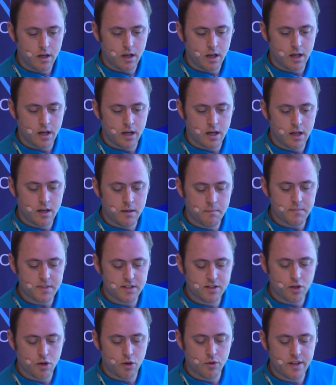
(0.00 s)

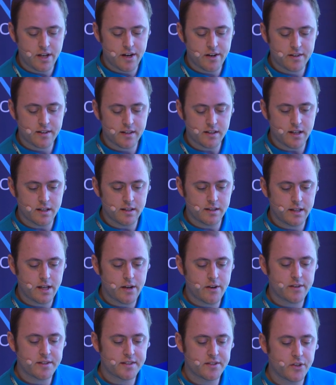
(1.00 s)
So there
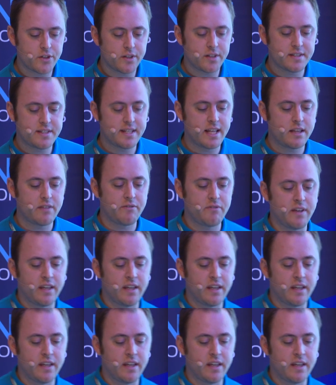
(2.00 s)
are certain set of